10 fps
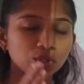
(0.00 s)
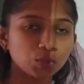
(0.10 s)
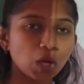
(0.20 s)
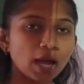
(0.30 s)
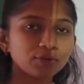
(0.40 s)

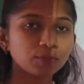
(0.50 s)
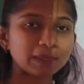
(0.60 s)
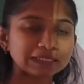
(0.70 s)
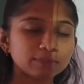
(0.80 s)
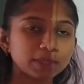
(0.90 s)
you have to
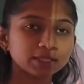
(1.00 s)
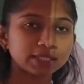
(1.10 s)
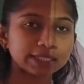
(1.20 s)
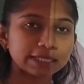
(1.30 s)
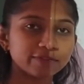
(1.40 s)
multiply
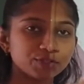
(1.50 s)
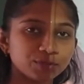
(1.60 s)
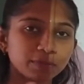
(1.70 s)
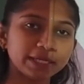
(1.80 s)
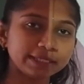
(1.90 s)
that
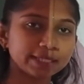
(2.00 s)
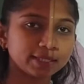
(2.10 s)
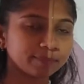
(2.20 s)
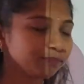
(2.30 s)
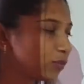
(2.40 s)
equation by
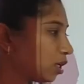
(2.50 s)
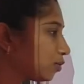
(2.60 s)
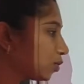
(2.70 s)
10.